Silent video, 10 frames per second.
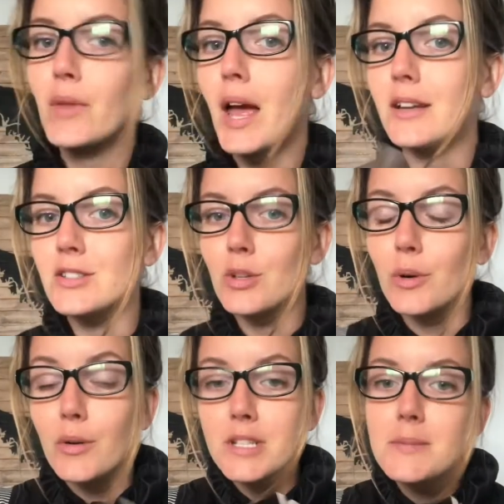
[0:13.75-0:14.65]
And so we're
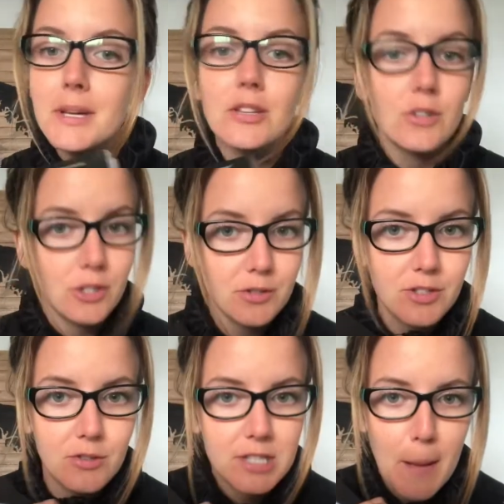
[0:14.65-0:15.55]
going to be introduced to
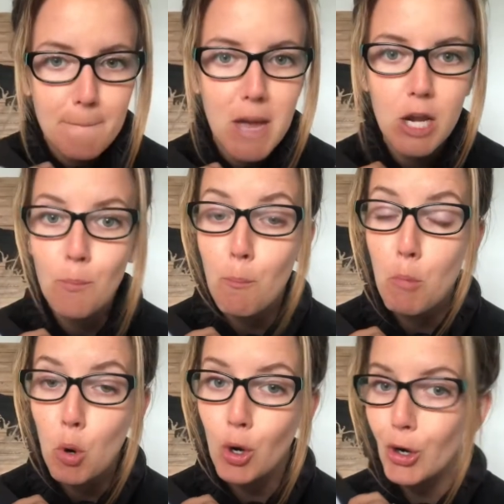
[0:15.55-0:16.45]
some
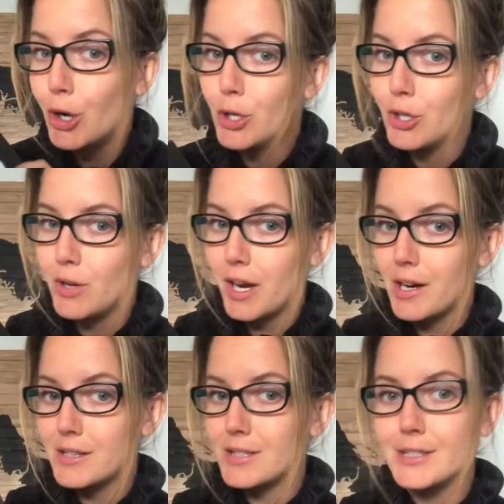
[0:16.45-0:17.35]
more new
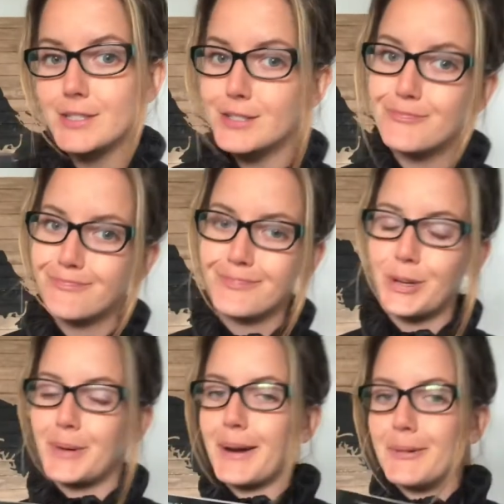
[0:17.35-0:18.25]
characters. Here
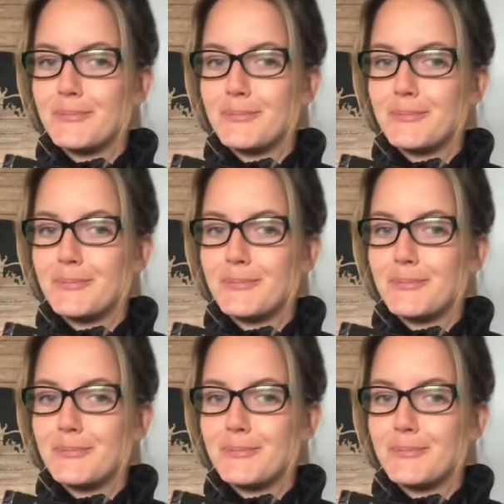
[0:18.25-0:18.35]
we go.